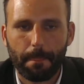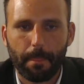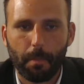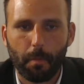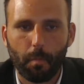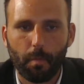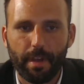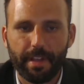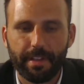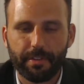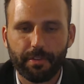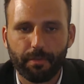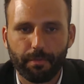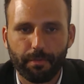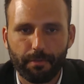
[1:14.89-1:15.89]
was
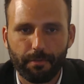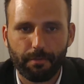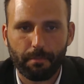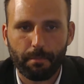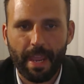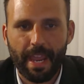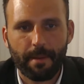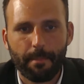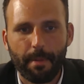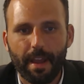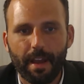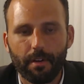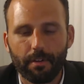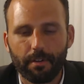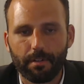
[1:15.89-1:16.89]
through
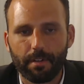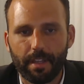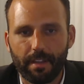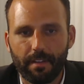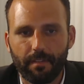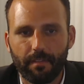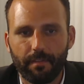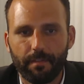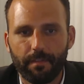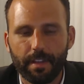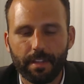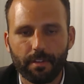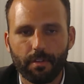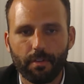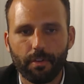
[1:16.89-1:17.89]
manpower, like
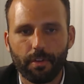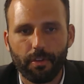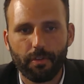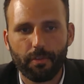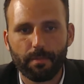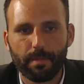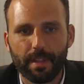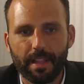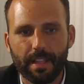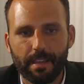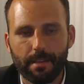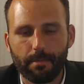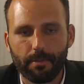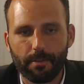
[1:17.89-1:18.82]
physical human labor.